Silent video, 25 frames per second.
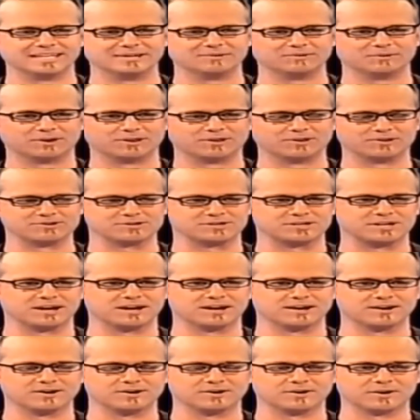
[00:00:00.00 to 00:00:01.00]
You're one of those
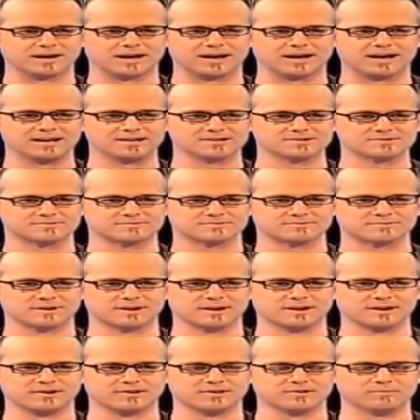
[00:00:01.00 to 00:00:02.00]
gung-ho guys
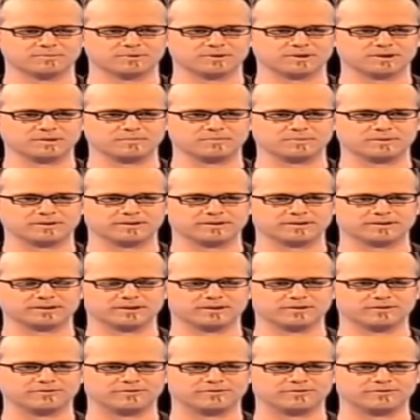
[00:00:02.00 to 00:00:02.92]
run into the burning building, no